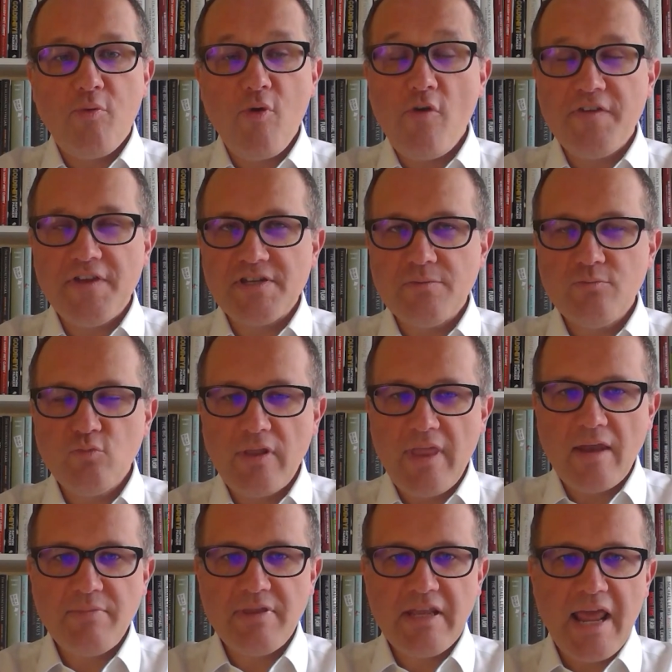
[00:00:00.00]
Profit will
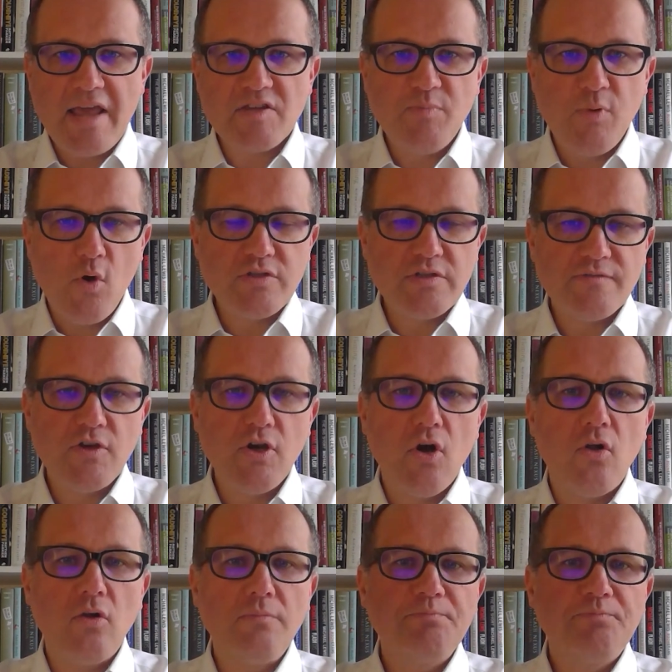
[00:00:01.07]
then be the next port of
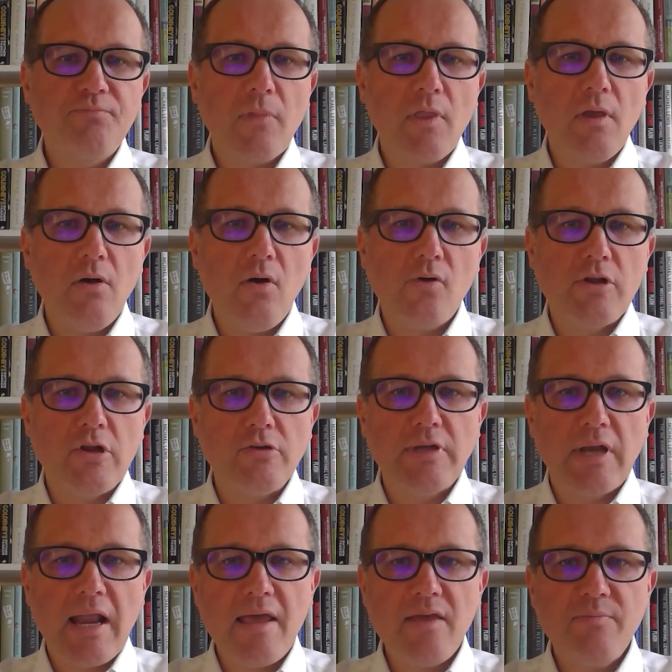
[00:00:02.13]
call. On an
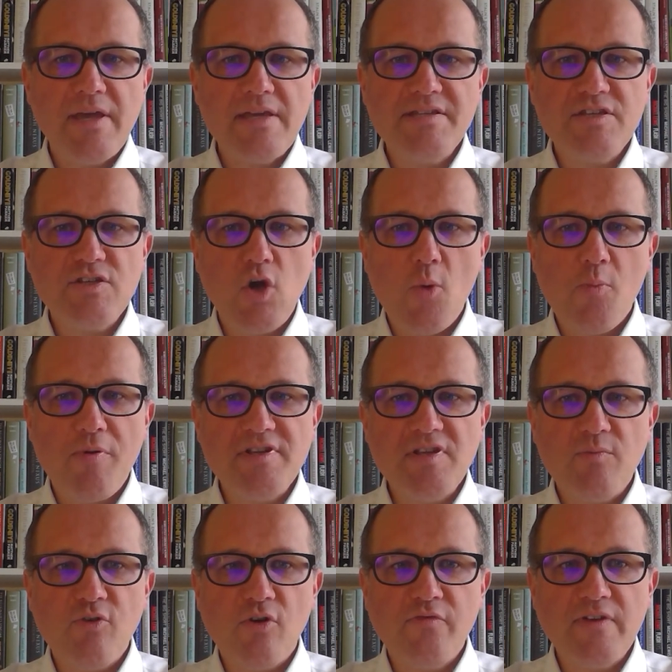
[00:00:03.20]
underlying basis, operating